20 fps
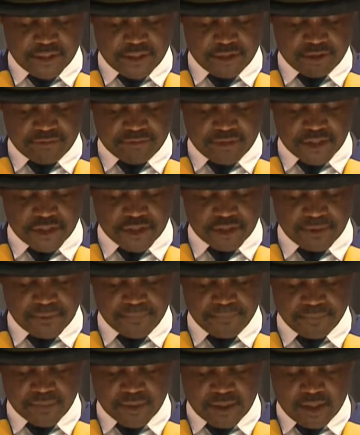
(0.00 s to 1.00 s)

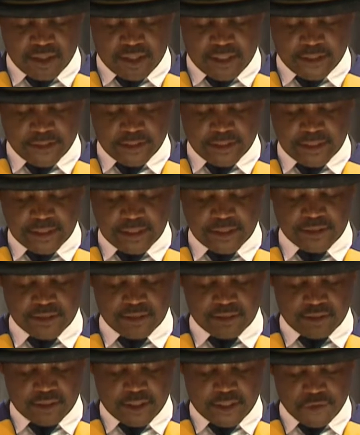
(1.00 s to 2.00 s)
innovation and
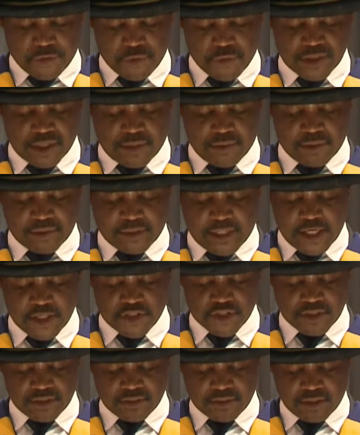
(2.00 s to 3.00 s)
lead and use our
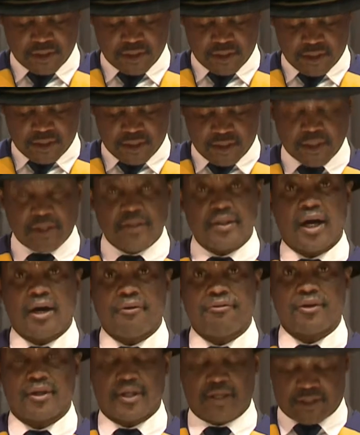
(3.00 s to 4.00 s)
location in
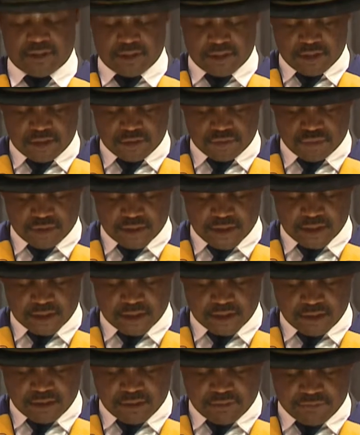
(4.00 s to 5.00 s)
Africa to
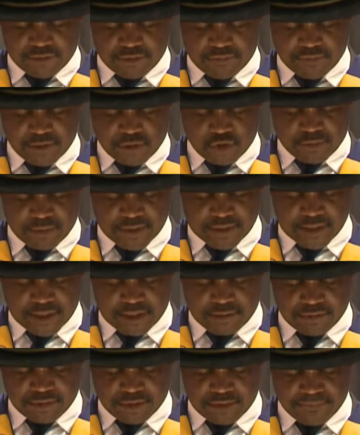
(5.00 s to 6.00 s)
lead from the global
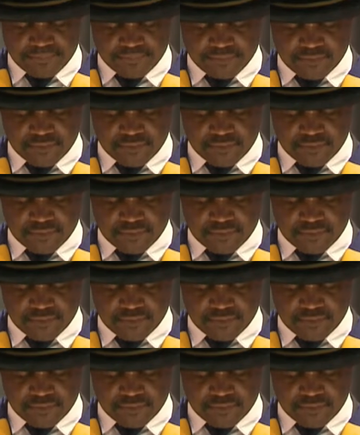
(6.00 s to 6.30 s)
south.